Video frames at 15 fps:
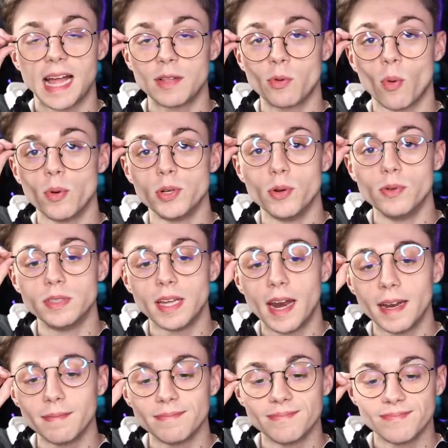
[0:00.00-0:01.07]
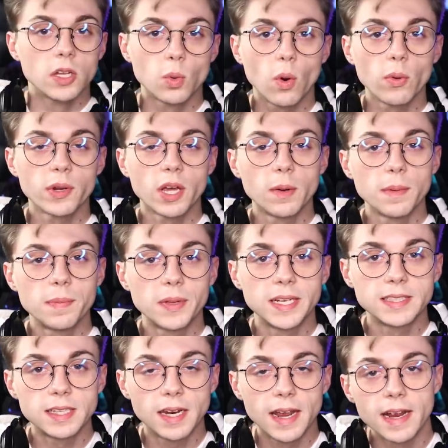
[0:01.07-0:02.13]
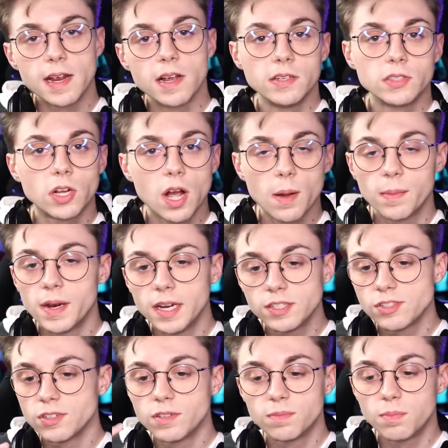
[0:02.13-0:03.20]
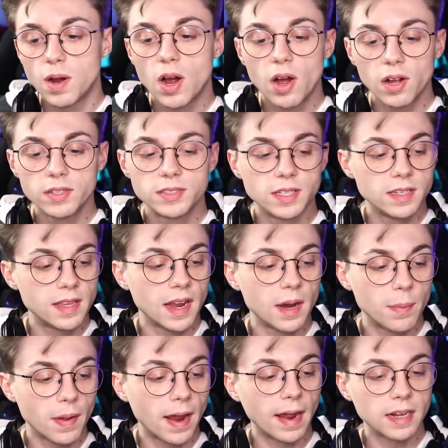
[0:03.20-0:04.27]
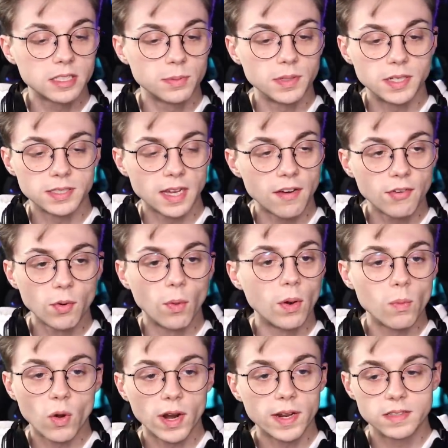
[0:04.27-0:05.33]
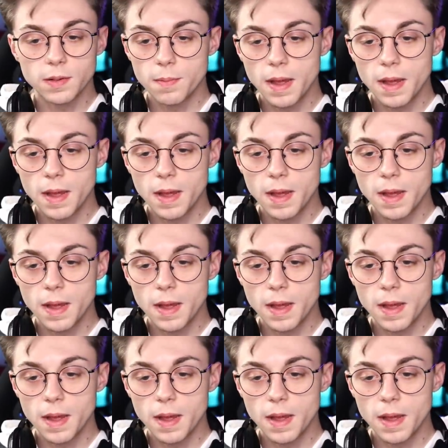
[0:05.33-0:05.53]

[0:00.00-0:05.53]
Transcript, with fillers: That's what we're doing today. So what we're going to be playing today is a combination of mods and data packs because everyone wanted to